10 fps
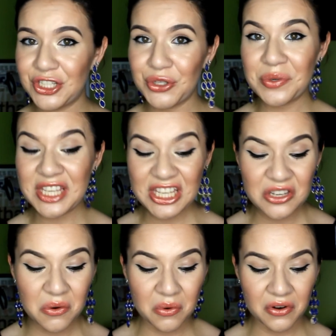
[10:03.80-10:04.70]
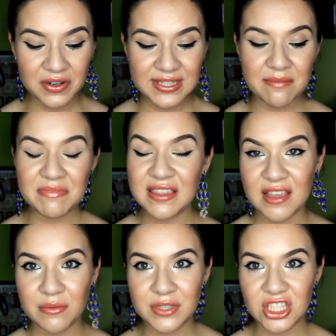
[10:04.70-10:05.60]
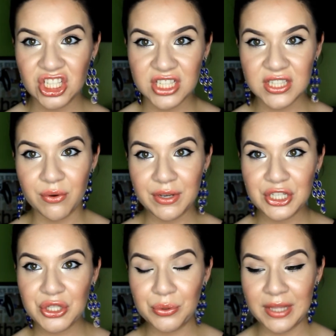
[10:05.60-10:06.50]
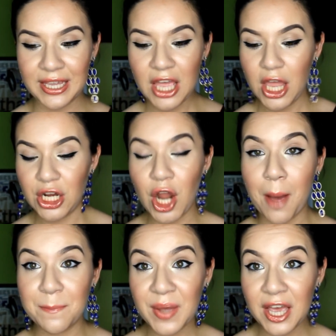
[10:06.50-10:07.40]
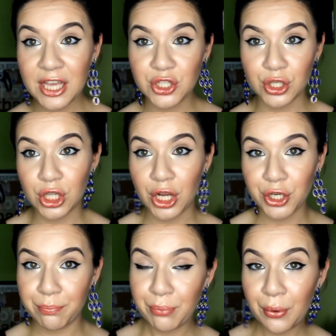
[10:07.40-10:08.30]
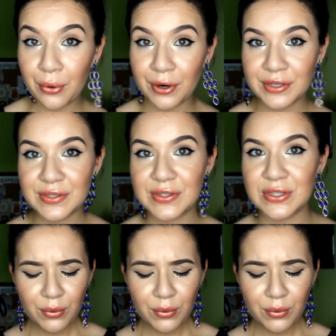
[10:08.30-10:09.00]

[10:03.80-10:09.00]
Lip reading: duty or something that was just going to like not budge or clog your pores.